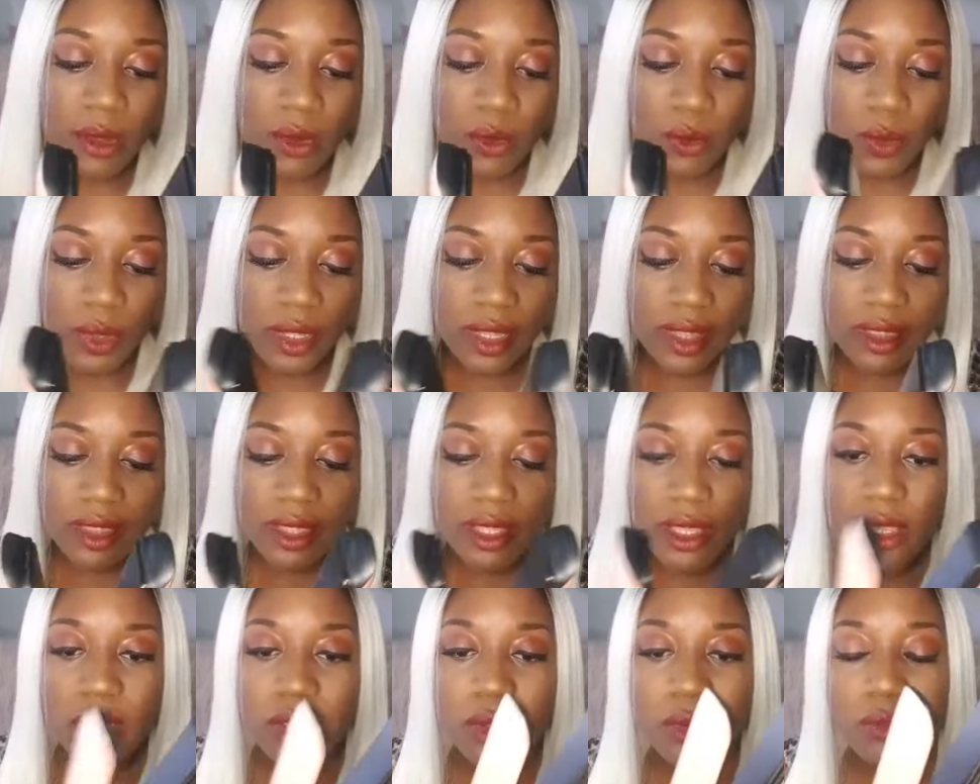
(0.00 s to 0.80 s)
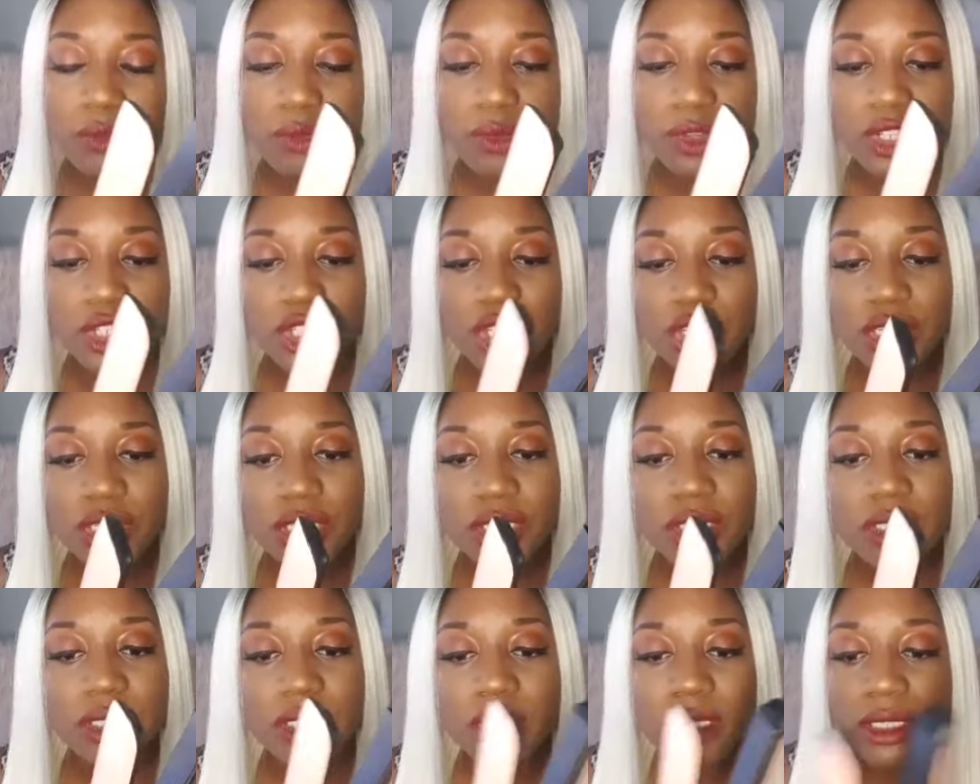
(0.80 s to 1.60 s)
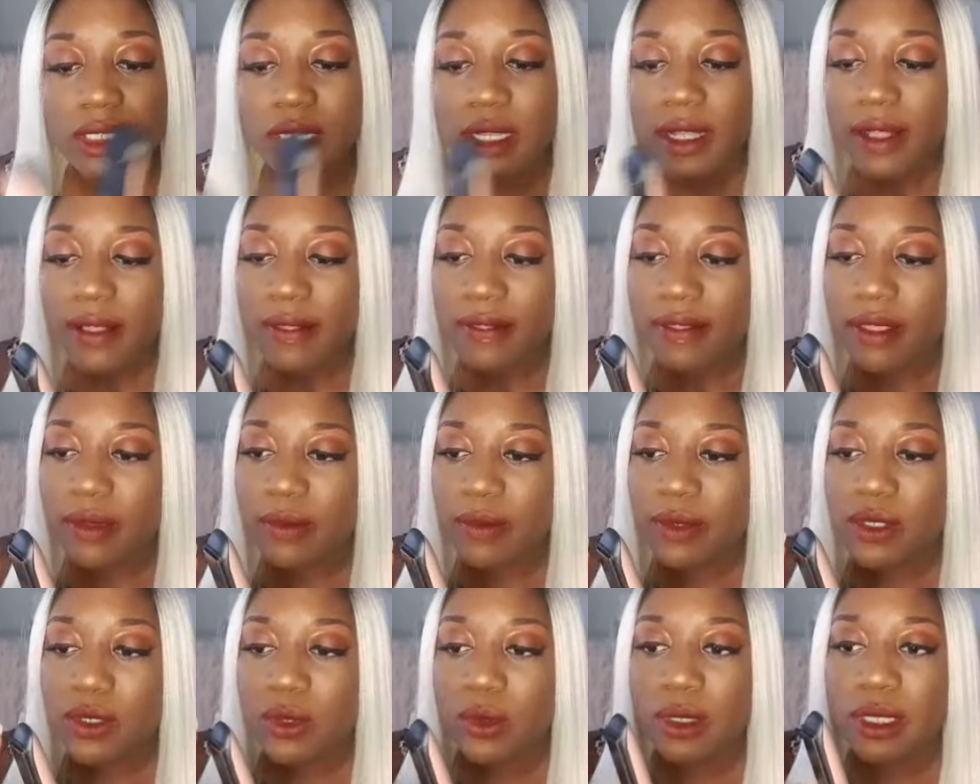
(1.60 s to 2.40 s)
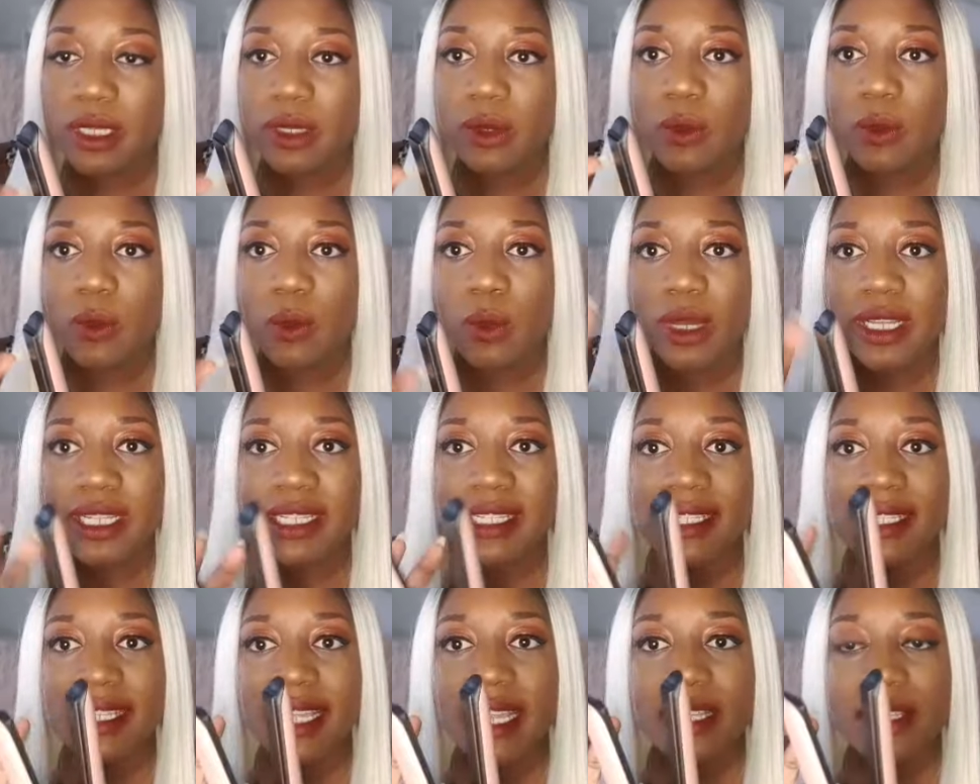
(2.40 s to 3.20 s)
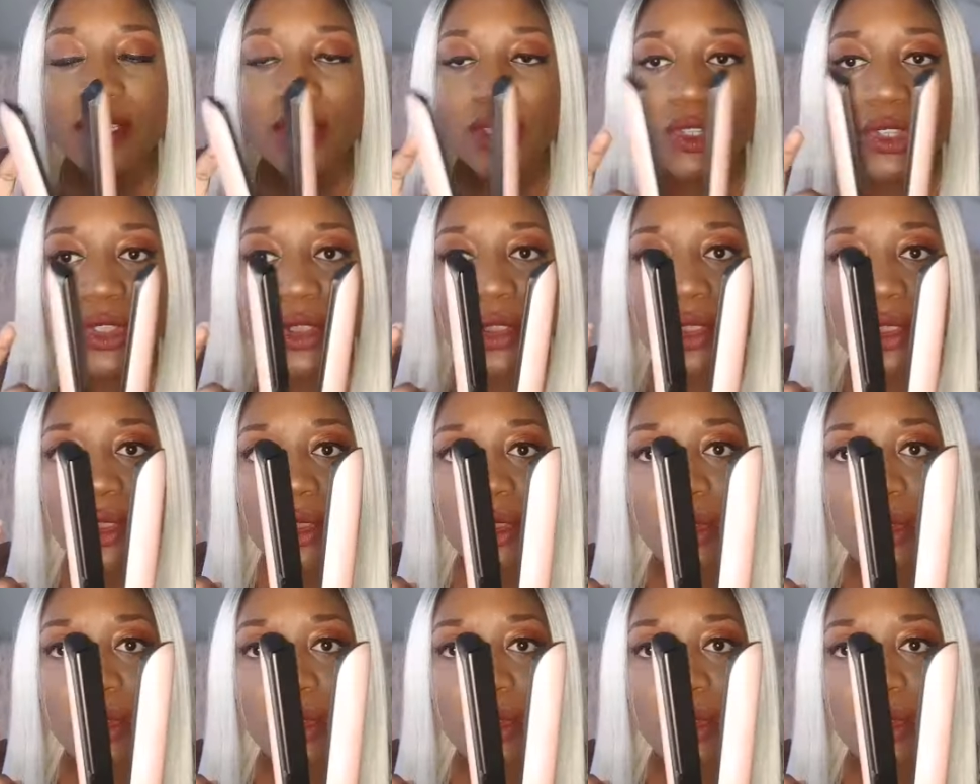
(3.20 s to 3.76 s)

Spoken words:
With the original, there was only one sensor.